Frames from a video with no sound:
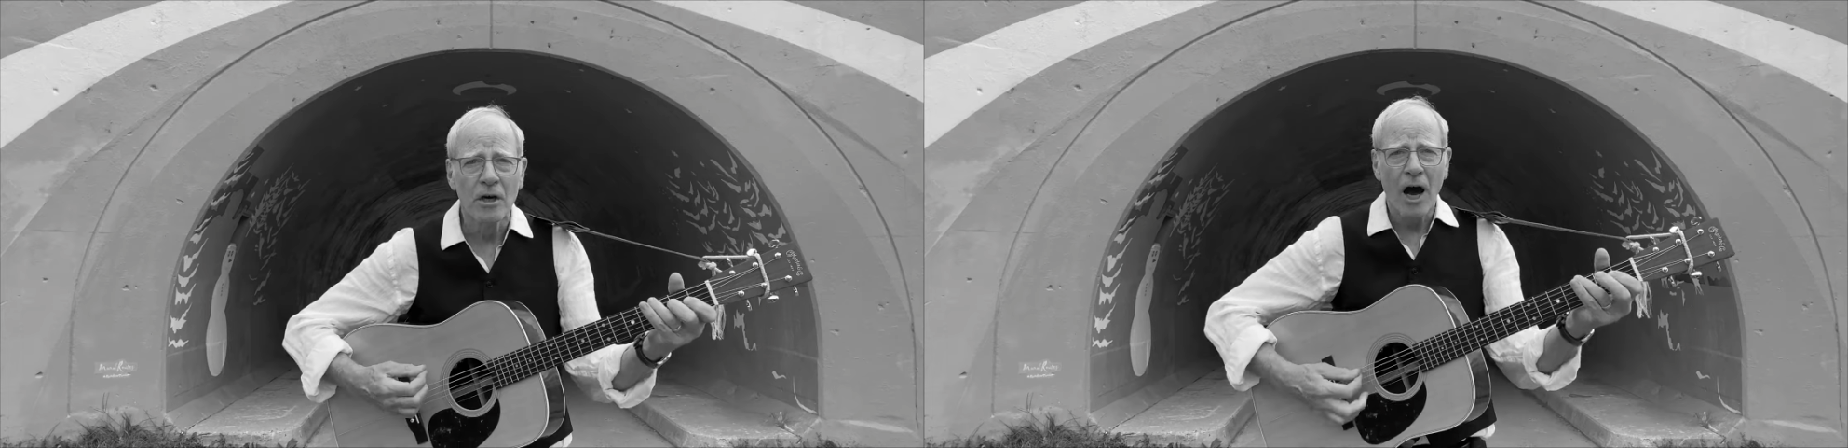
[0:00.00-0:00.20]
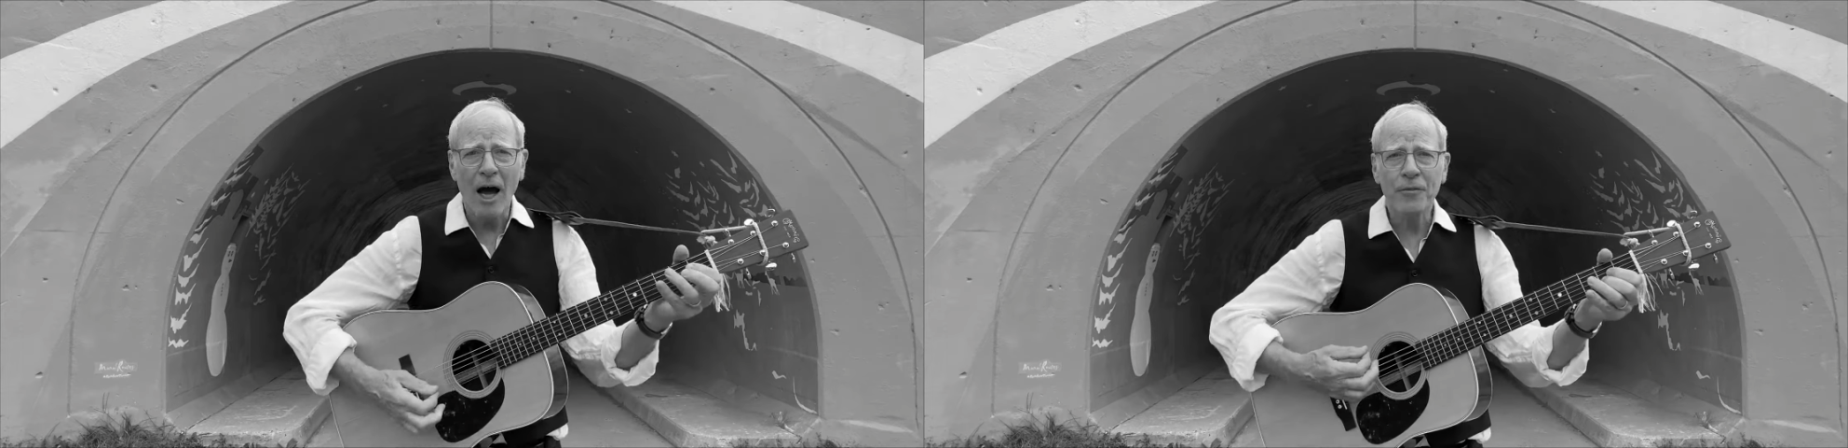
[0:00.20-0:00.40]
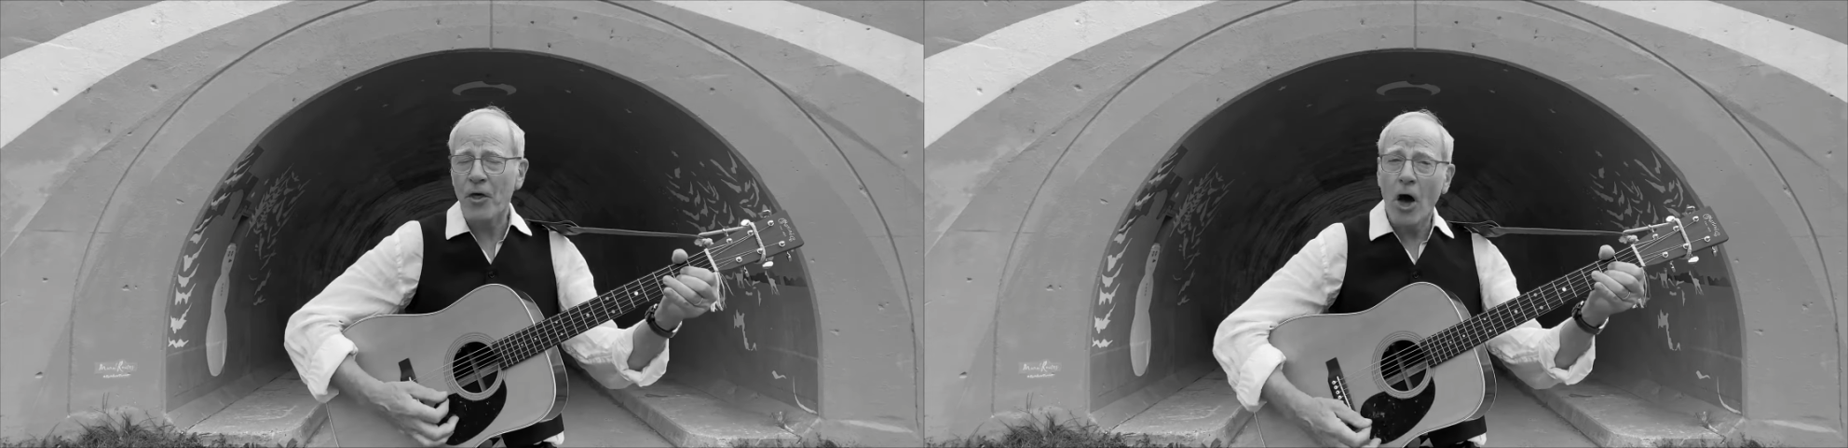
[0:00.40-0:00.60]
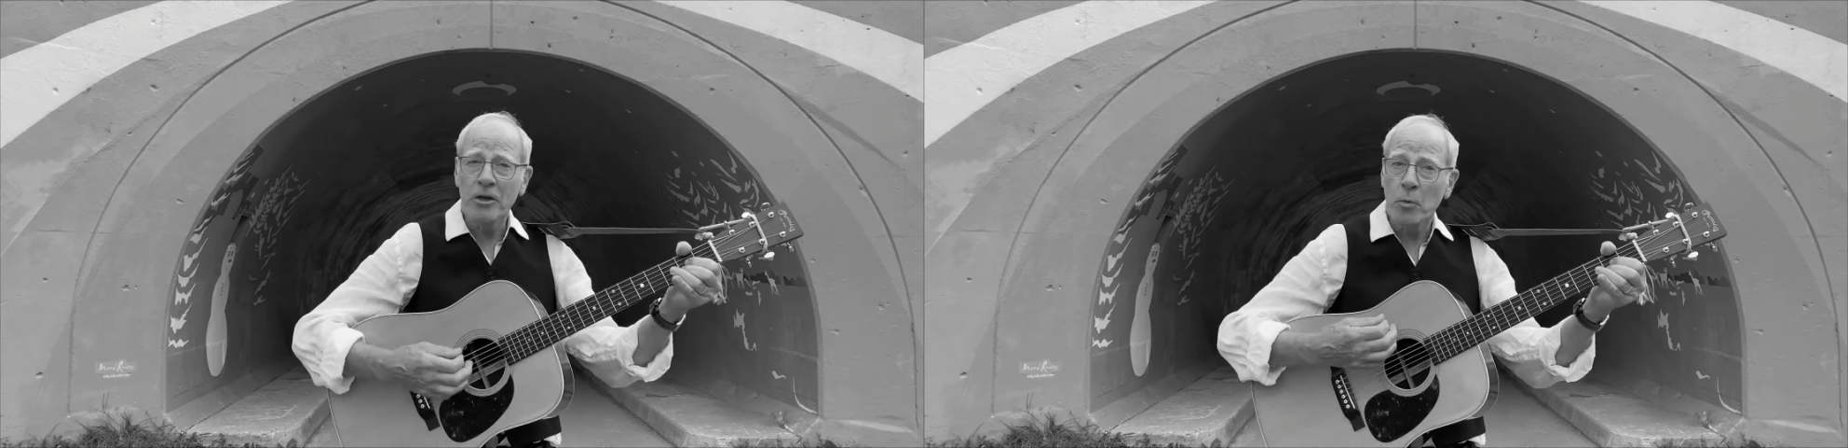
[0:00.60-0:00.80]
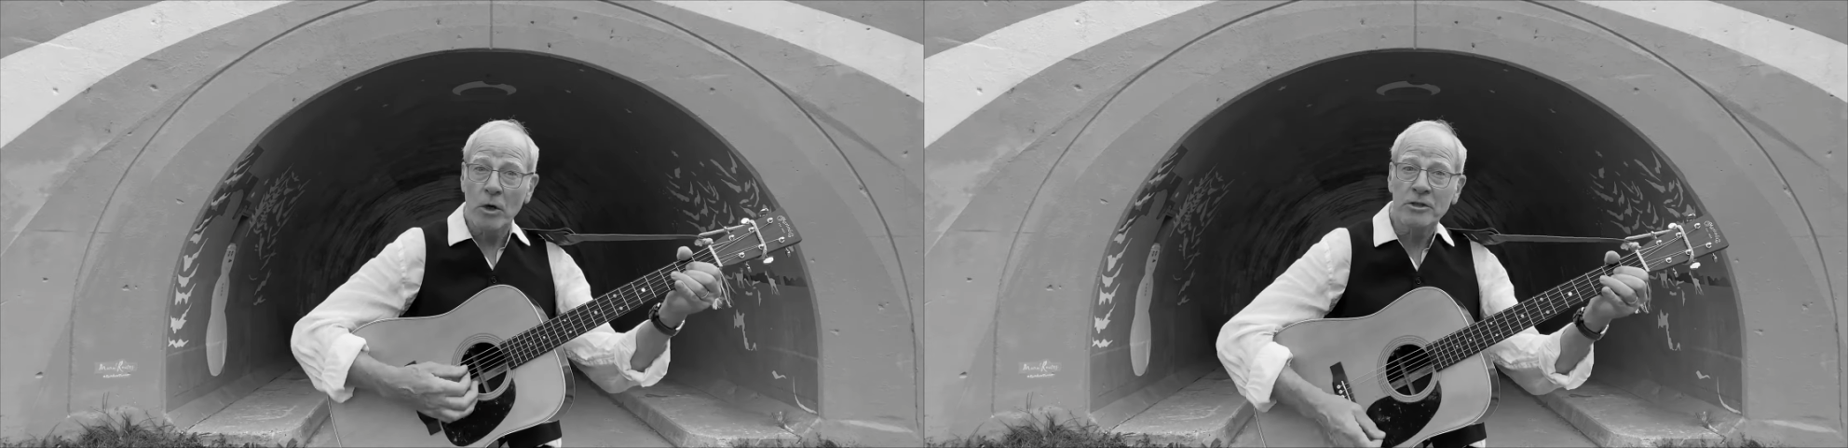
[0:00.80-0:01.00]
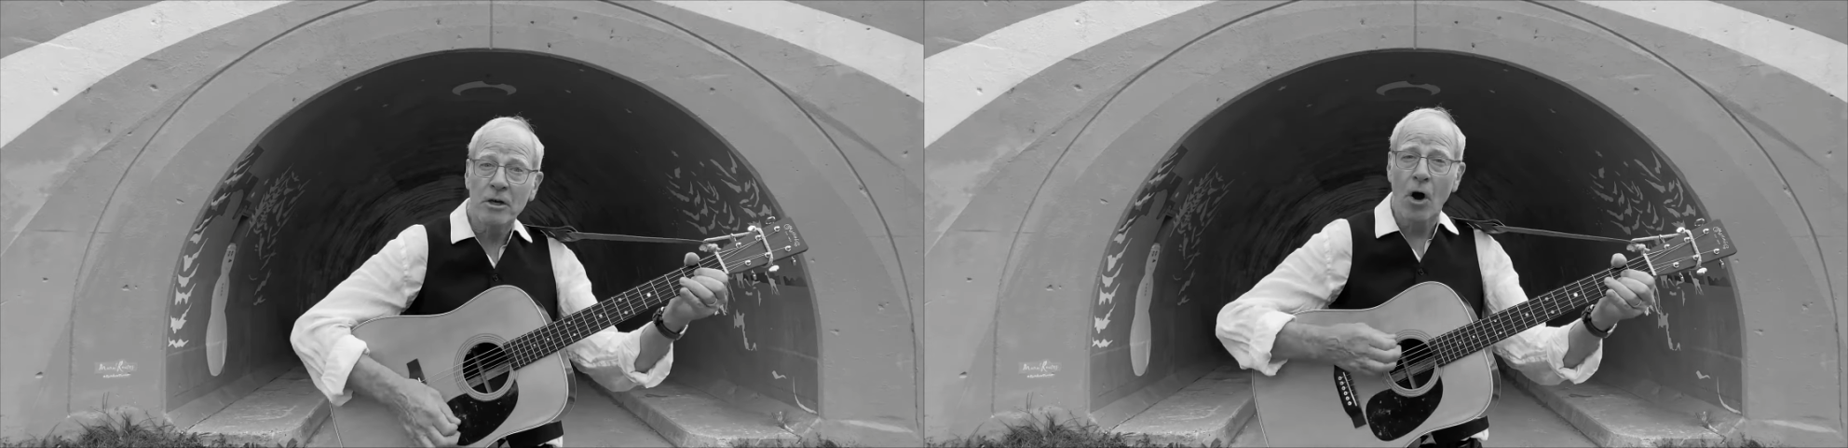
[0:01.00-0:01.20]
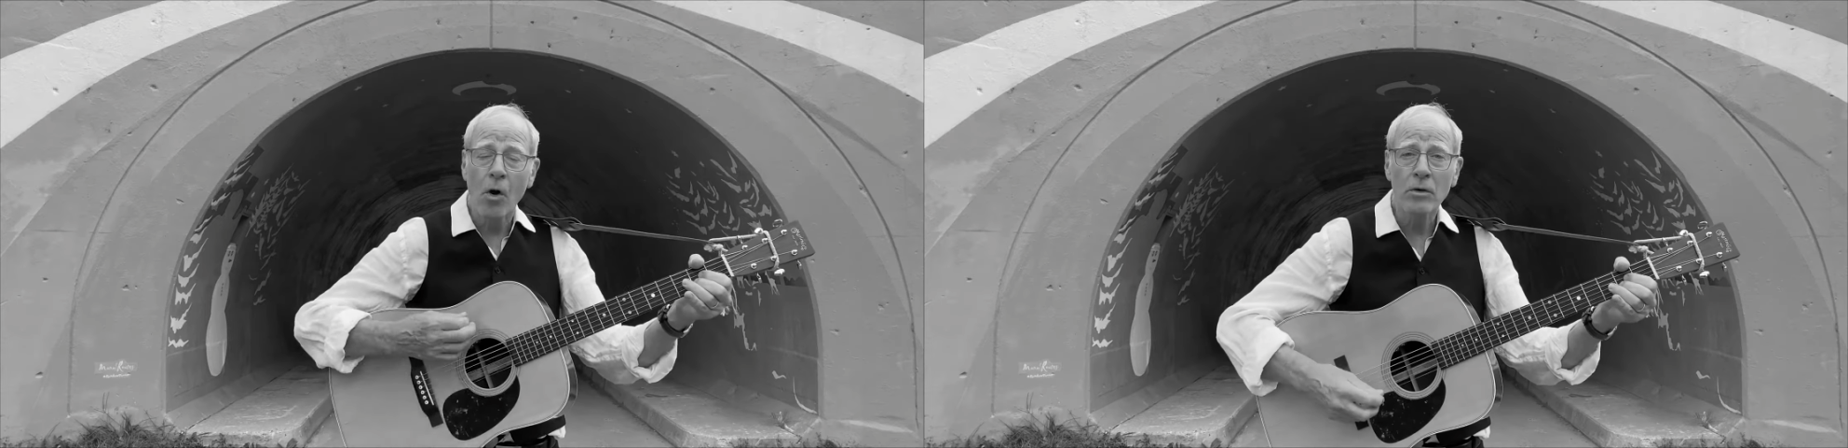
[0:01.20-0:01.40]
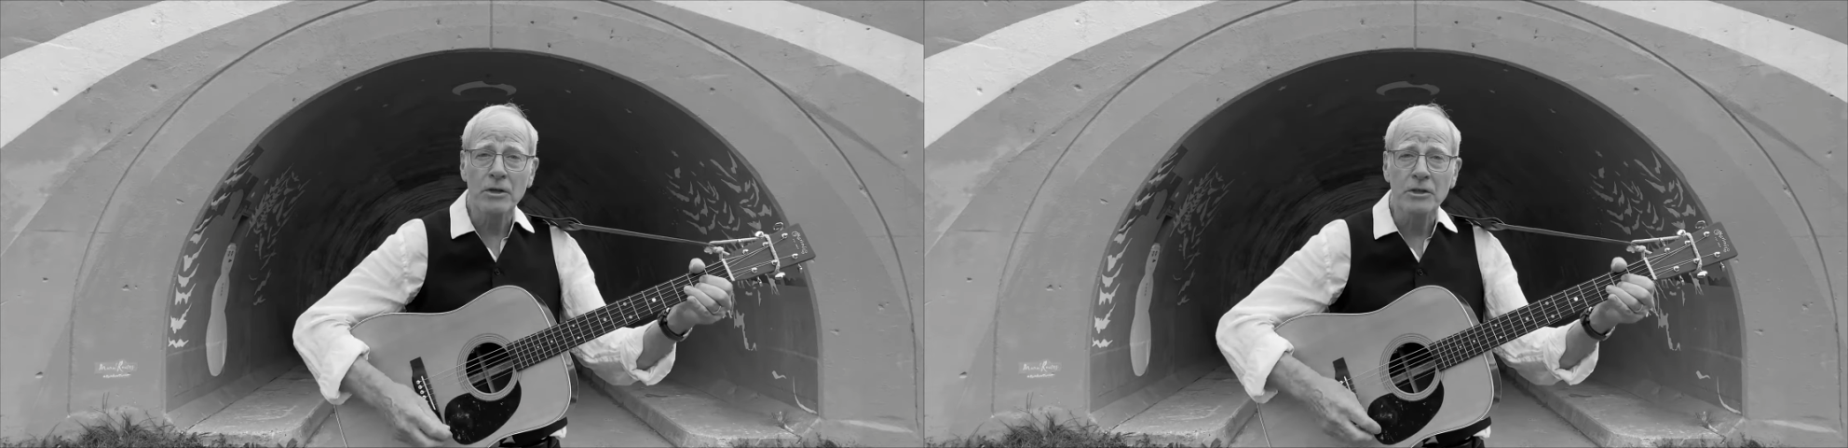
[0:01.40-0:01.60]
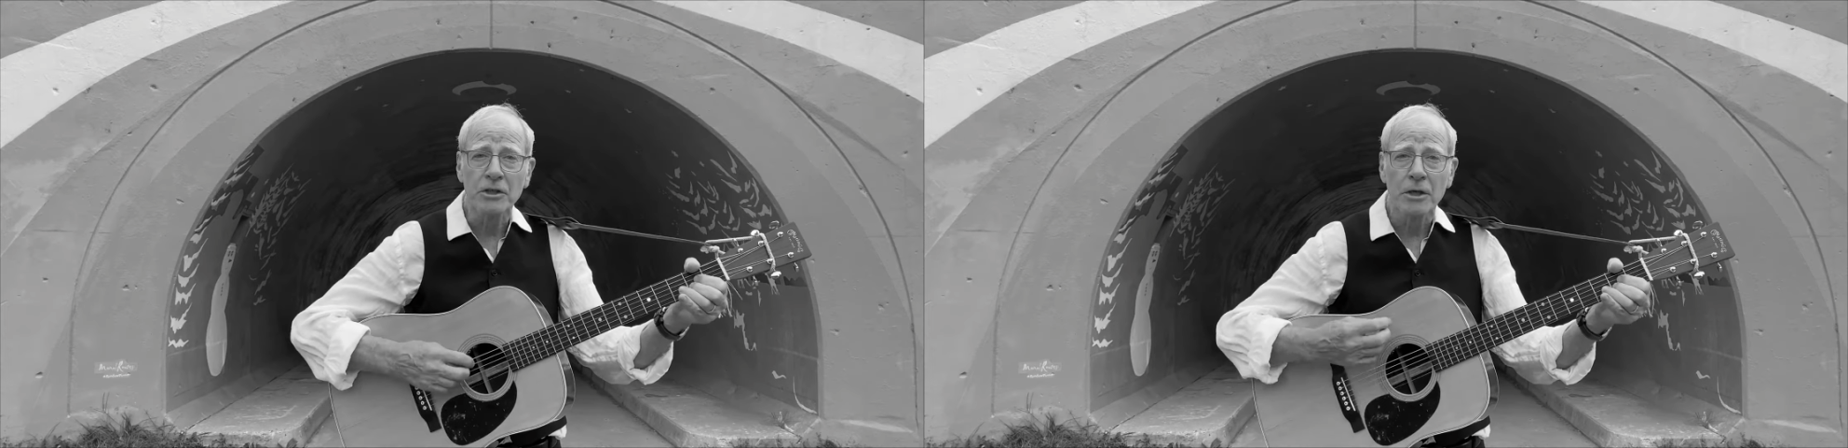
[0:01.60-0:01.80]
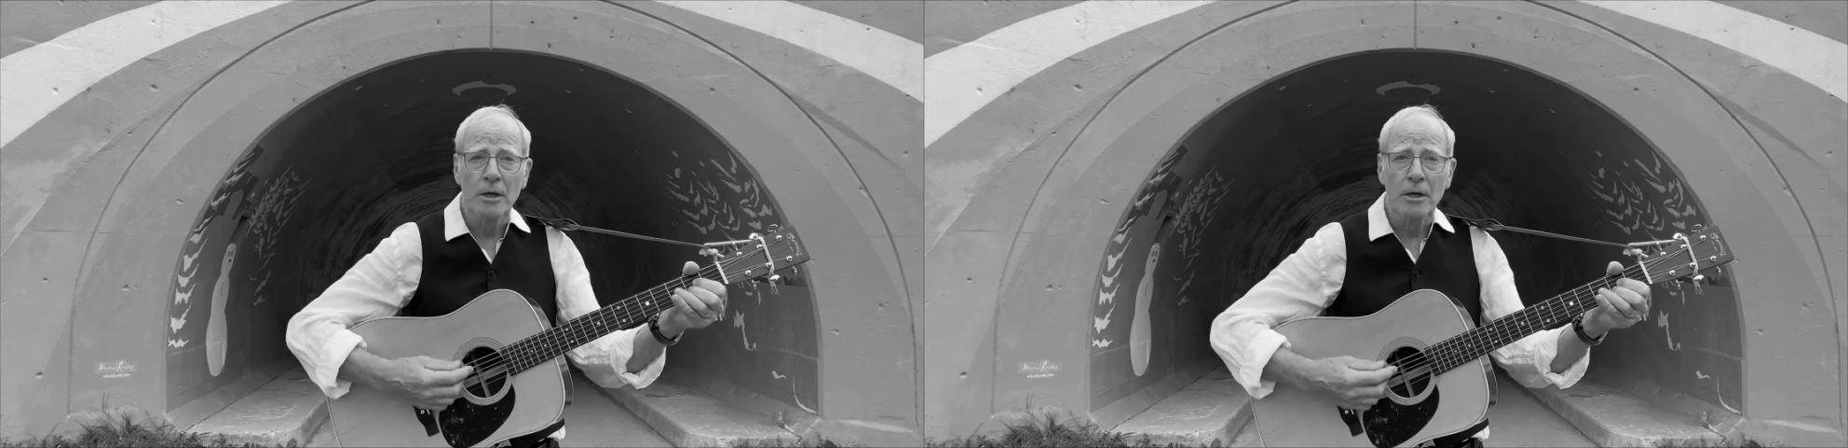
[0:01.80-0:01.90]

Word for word: I thought it was a hoax.